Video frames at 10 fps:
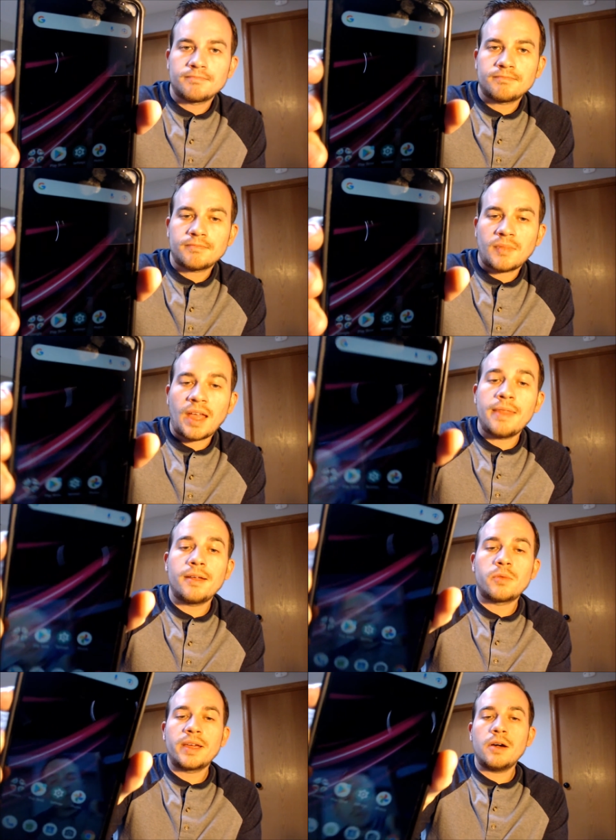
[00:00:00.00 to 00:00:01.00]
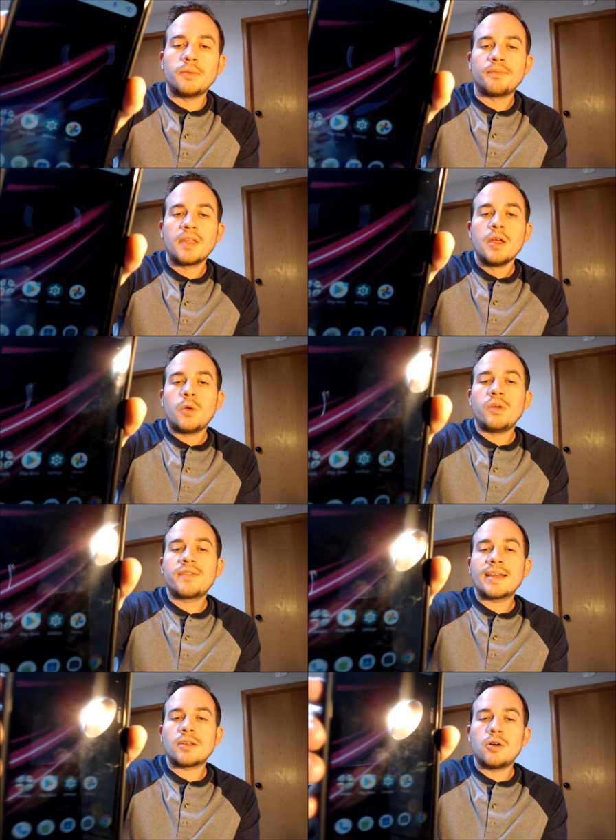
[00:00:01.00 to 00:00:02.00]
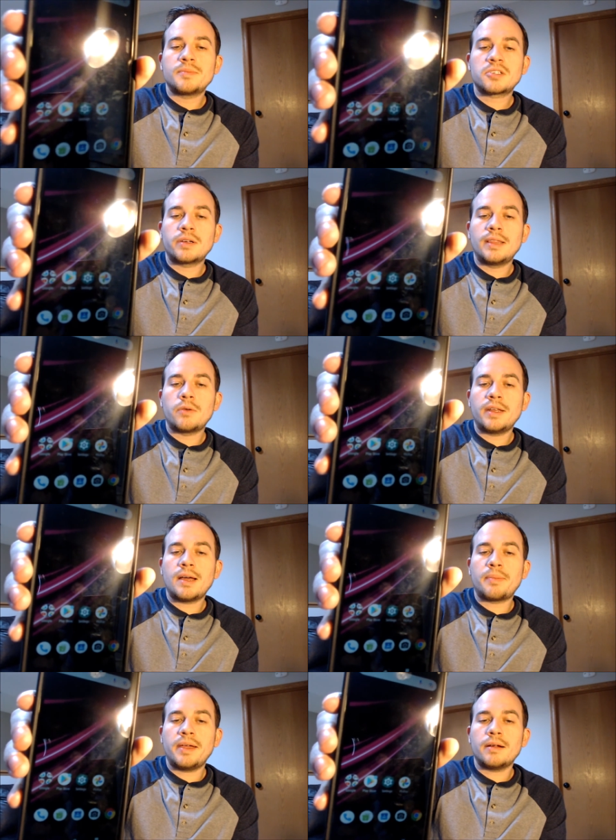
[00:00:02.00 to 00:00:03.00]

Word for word: And there we go. We've got the home screen loading up here.